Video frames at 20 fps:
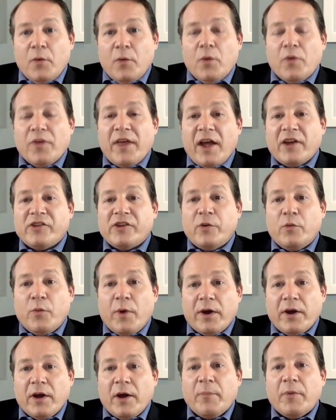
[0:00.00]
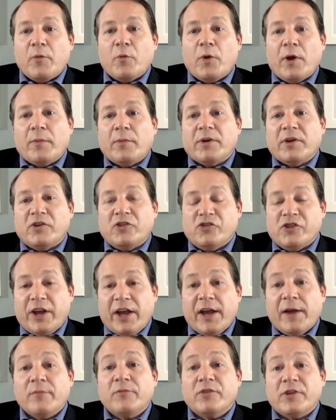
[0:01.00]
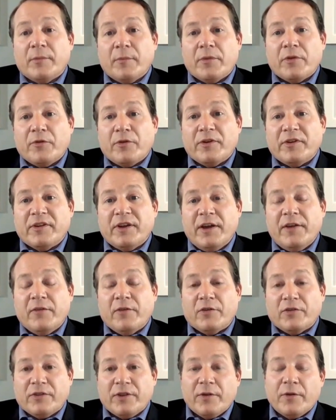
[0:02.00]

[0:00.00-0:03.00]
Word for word: where they actually went up and were able to jam some of the receivers.